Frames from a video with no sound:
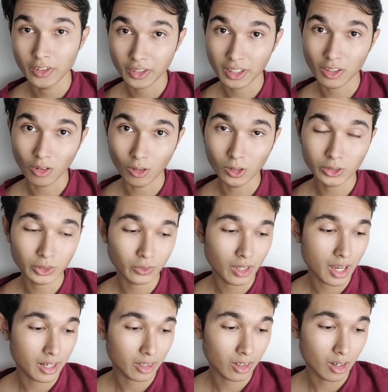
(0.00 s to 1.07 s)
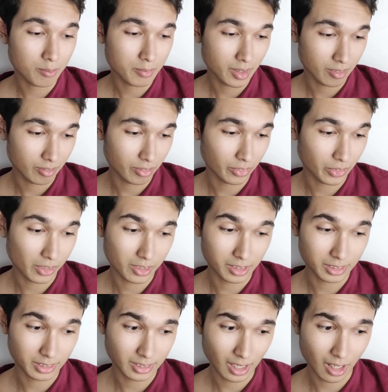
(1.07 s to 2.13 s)
And you can also add a comment for
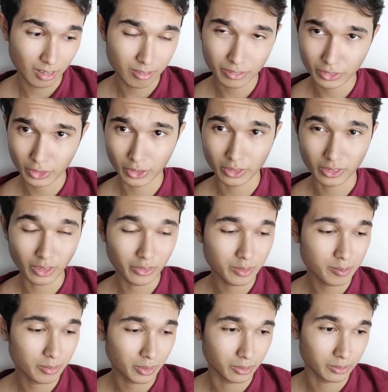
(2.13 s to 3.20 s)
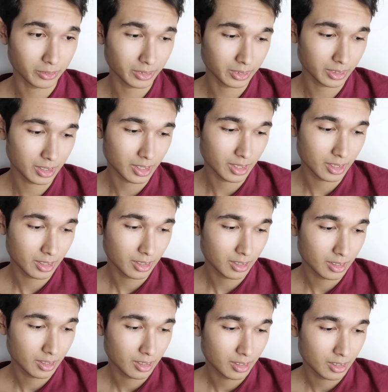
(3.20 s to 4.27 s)
yourself to your own post.
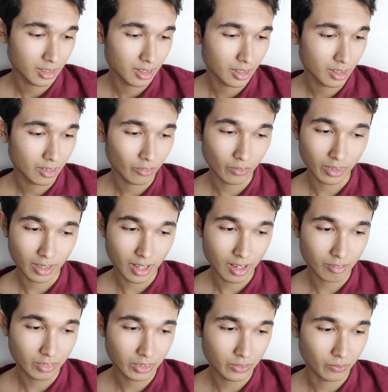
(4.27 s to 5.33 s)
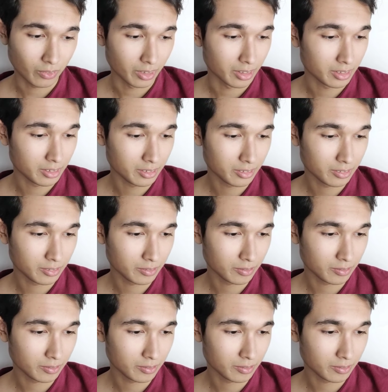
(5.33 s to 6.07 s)
Whatever you want,